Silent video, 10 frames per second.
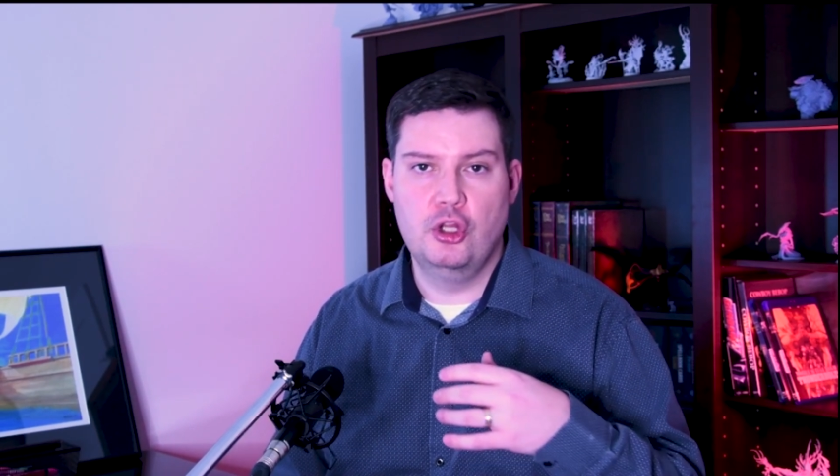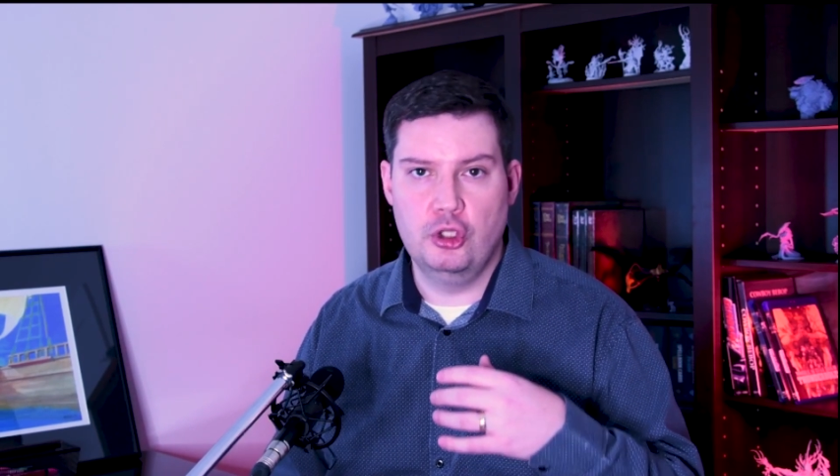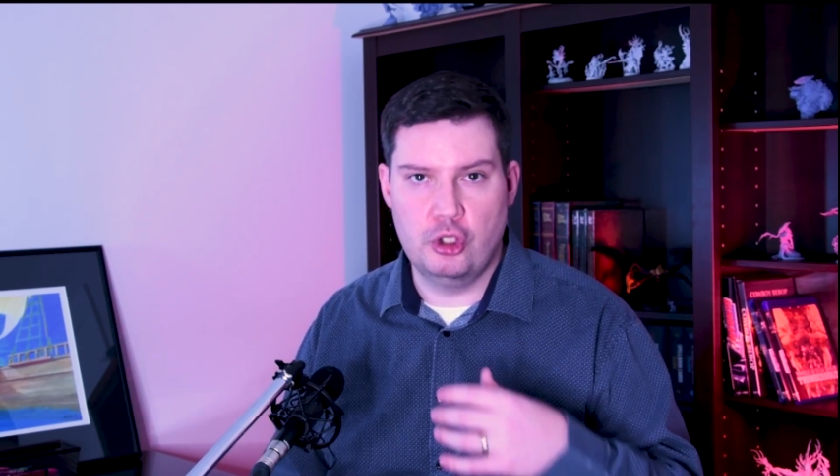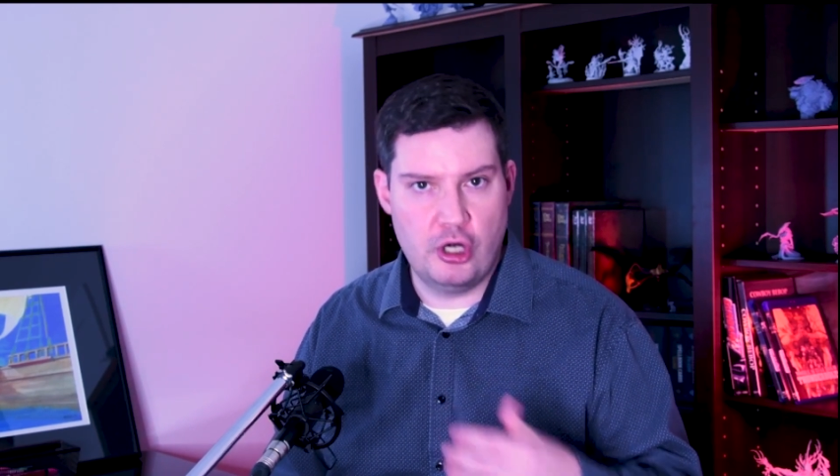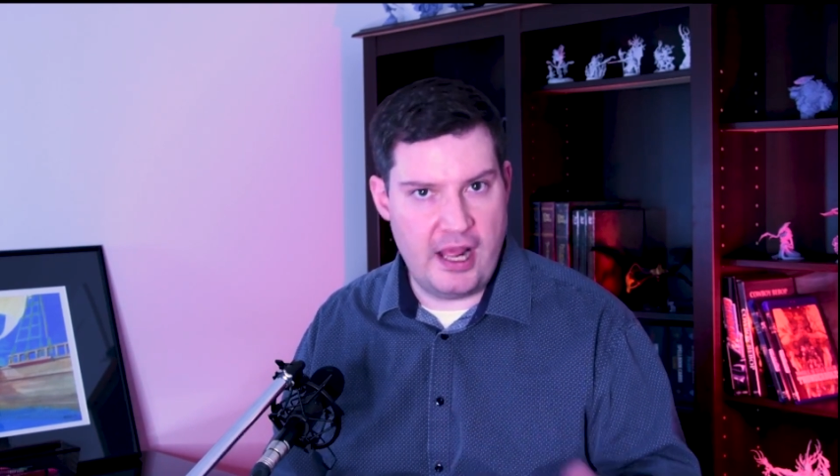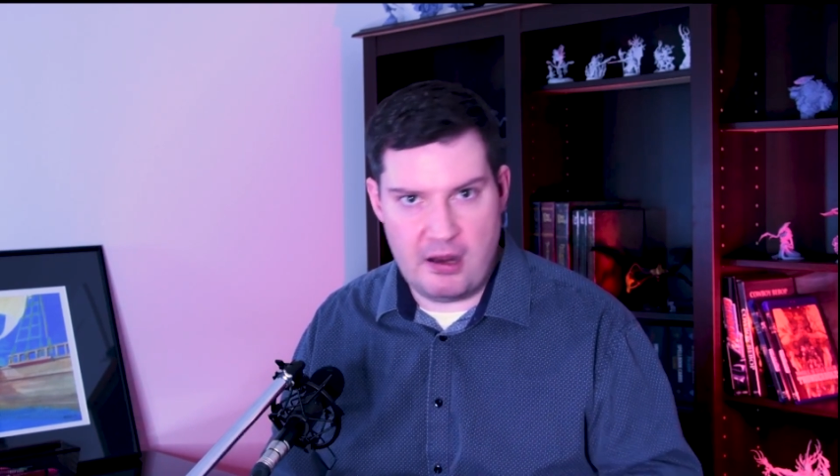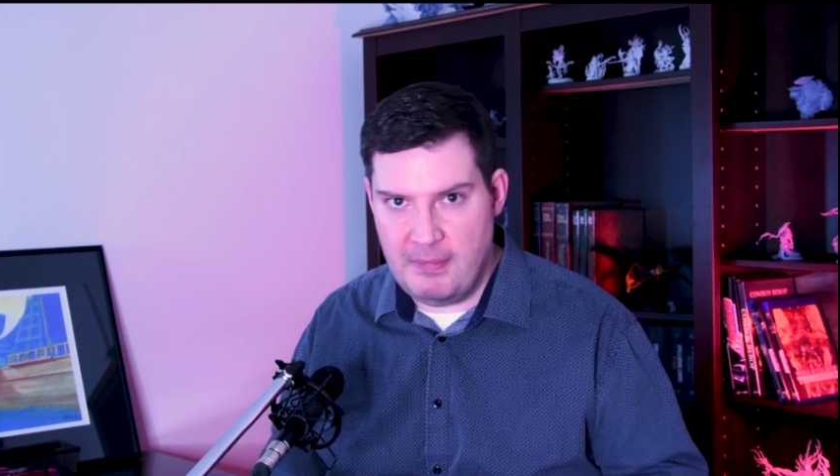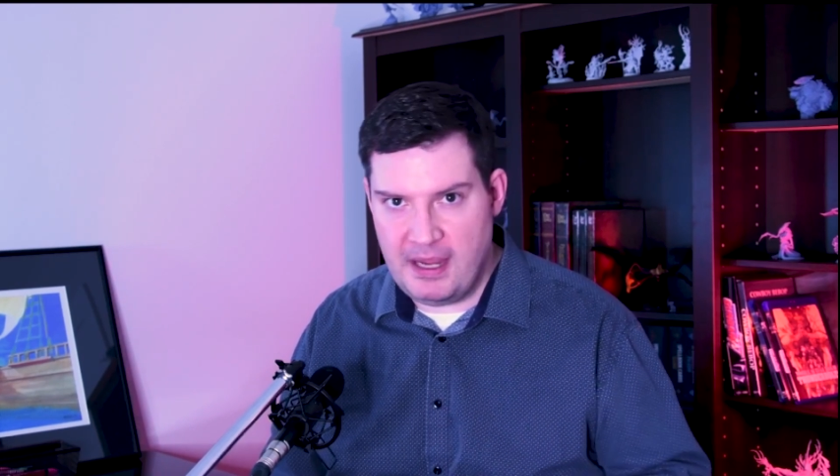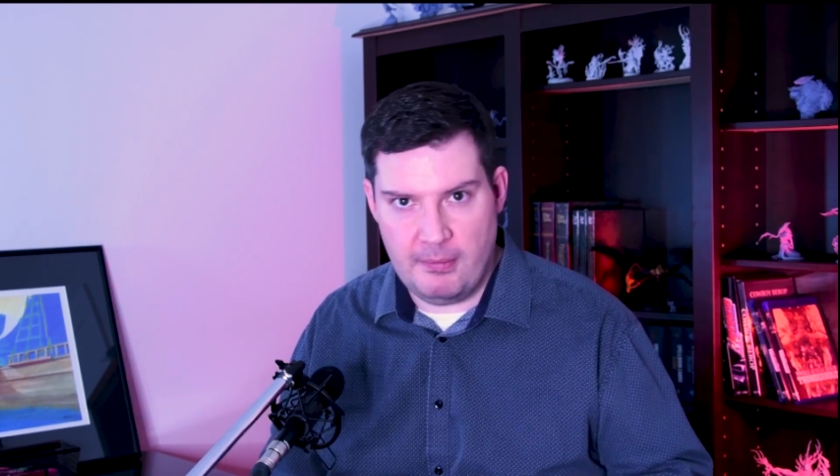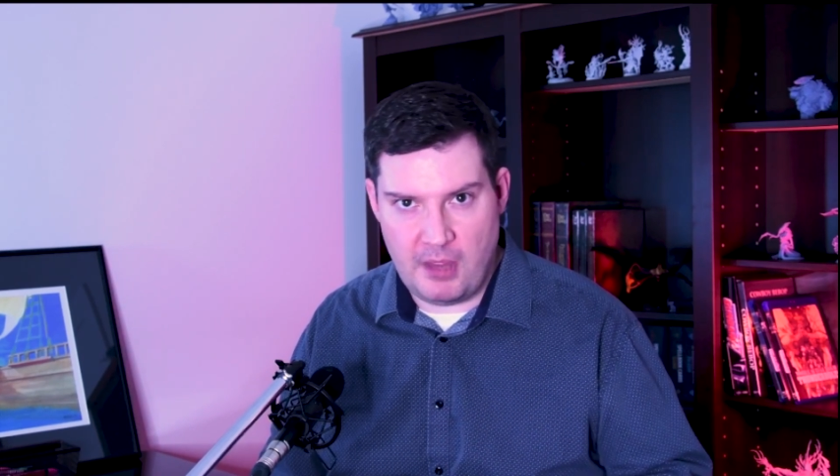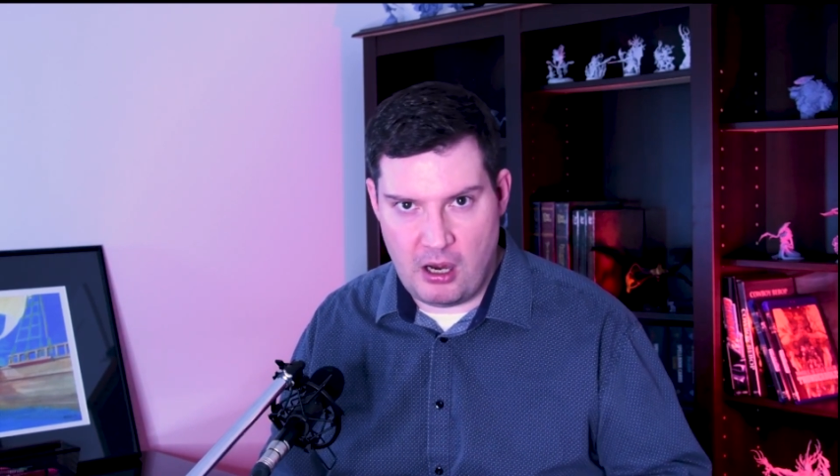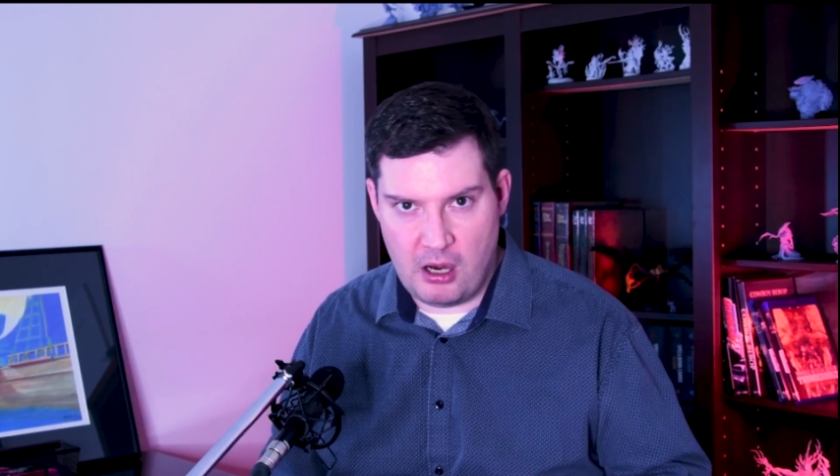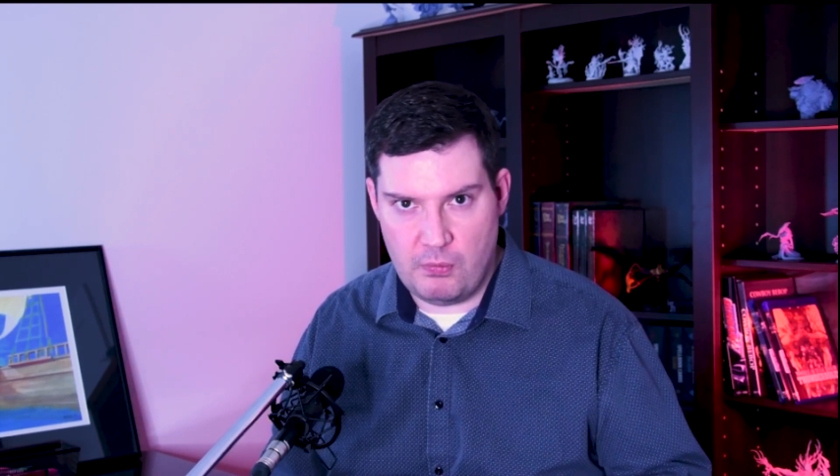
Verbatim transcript: learn how to make them the hard